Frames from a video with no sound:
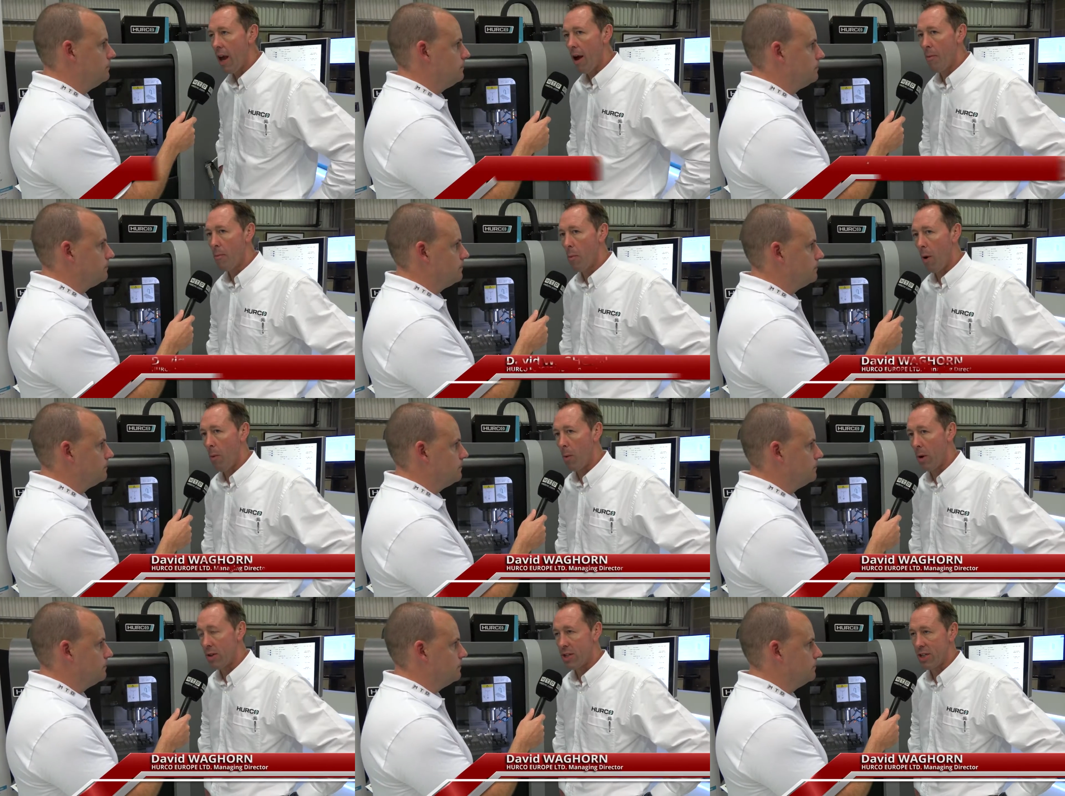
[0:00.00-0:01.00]
Speaker 1: um, what we
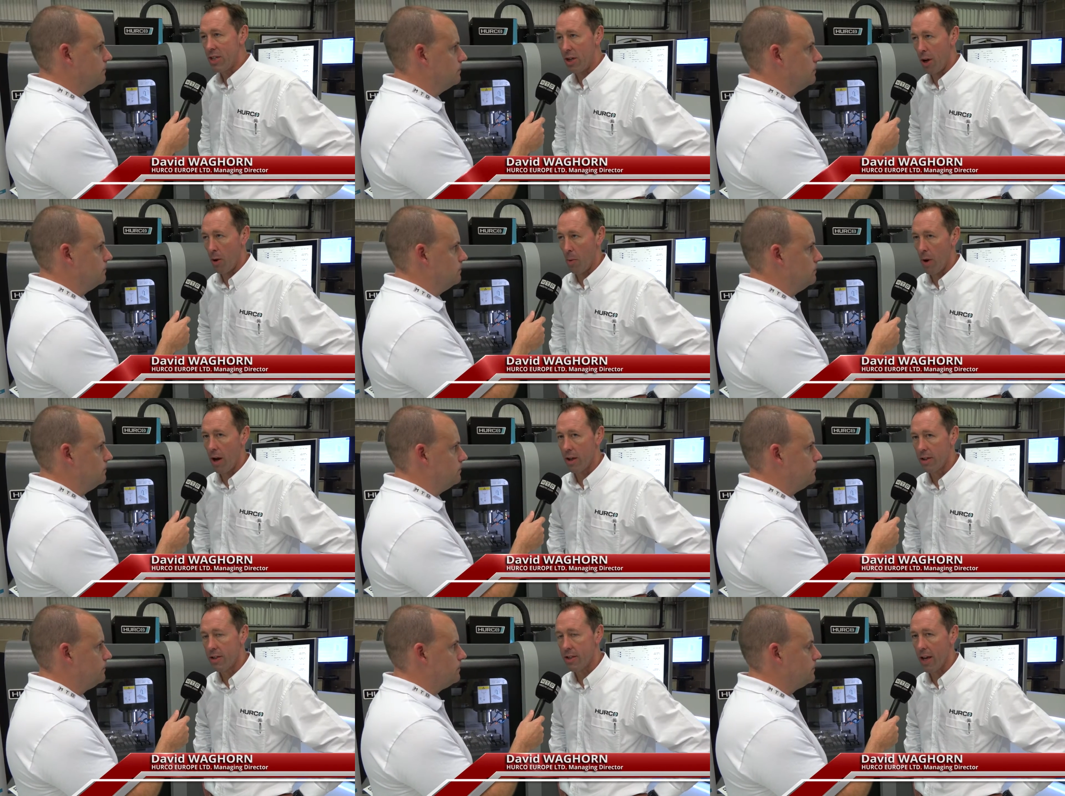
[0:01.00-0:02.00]
wanted to do
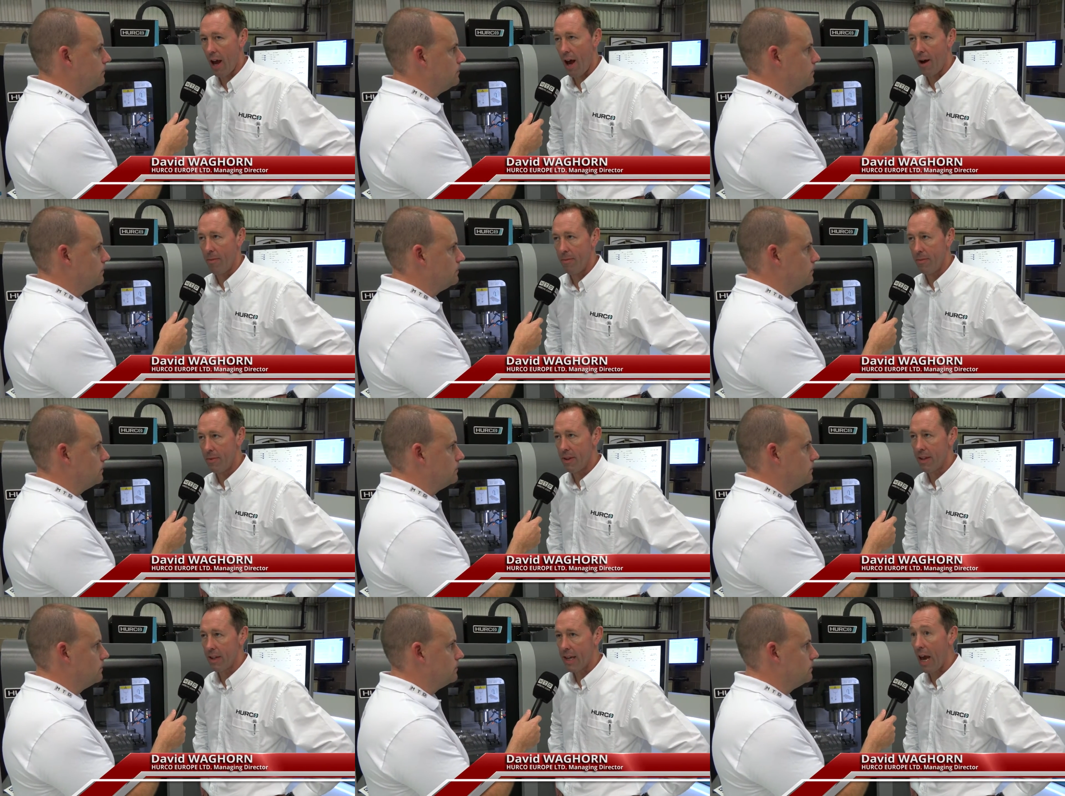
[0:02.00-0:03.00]
was um,
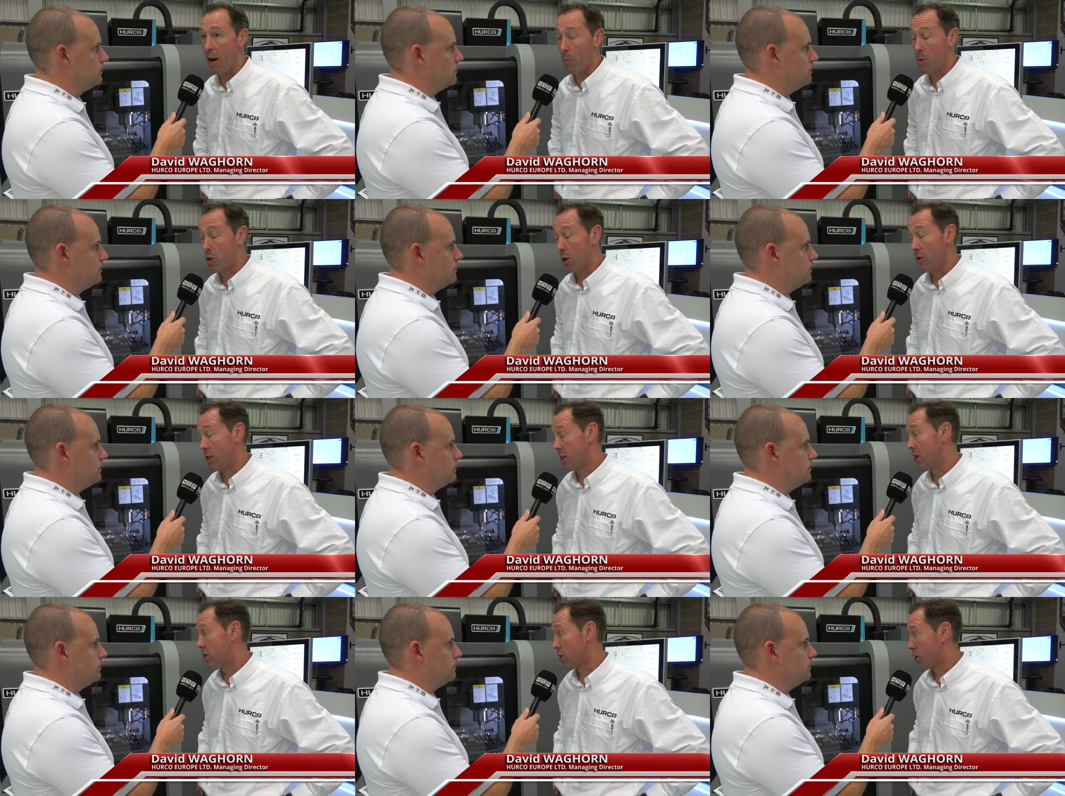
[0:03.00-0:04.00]
get an
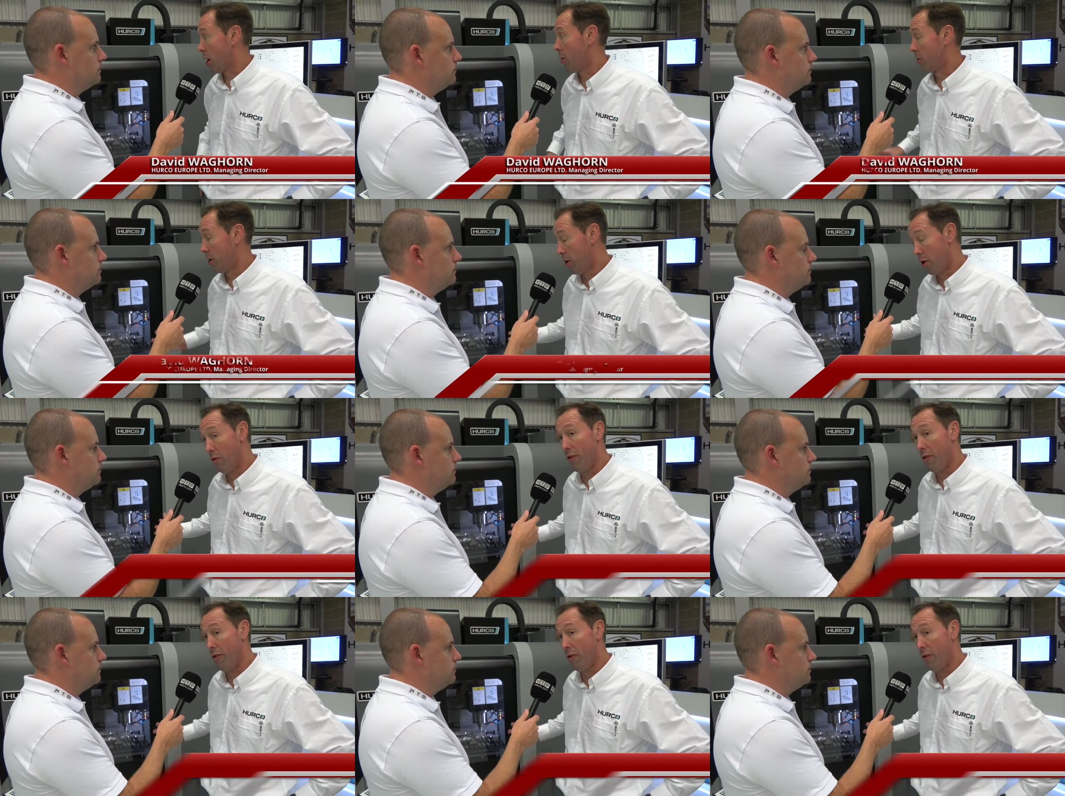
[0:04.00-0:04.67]
opportunity to show the new